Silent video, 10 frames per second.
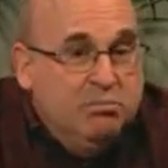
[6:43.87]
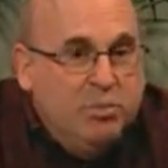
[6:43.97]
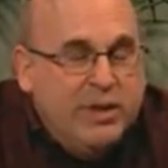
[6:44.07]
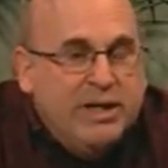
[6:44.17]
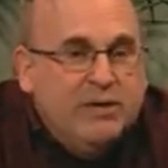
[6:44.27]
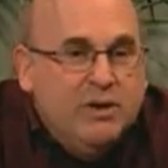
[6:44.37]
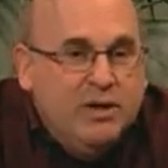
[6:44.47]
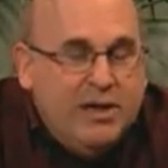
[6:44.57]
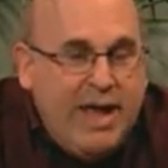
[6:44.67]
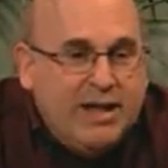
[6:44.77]
bring
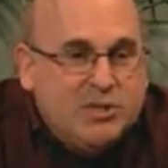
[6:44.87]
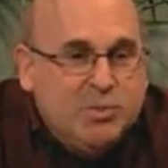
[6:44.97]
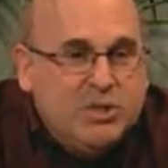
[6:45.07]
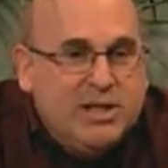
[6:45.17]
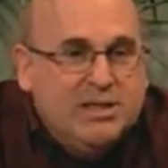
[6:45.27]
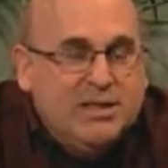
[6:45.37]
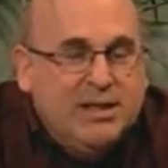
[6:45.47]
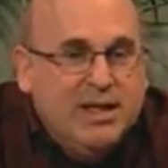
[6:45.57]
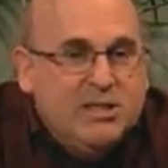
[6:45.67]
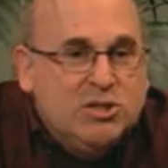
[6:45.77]
expertise in
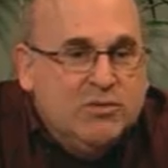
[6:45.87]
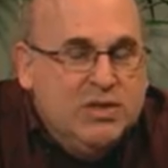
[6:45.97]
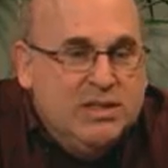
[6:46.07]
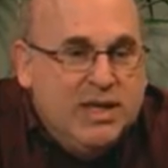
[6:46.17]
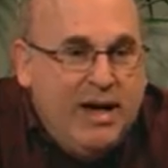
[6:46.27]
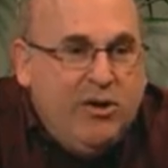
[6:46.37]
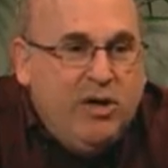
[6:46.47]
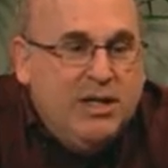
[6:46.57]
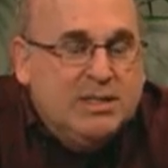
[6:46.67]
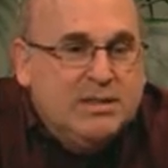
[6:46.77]
each of these
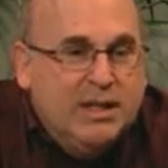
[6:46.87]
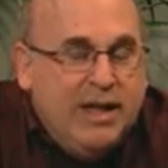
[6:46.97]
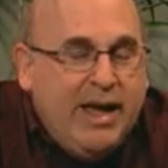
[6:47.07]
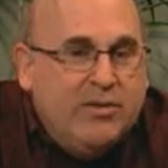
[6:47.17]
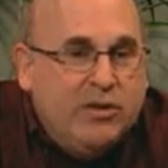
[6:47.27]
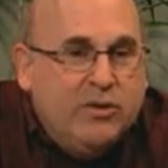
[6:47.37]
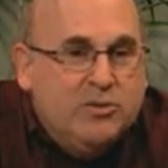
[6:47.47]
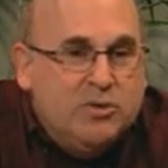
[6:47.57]
areas together